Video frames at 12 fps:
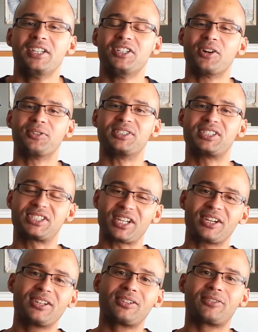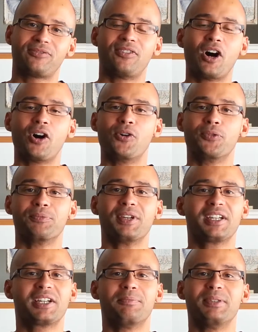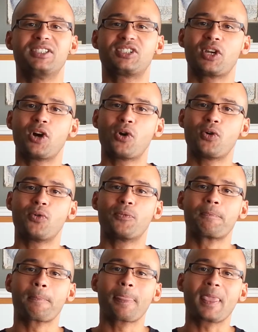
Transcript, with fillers: you know, the cellular phone could be so,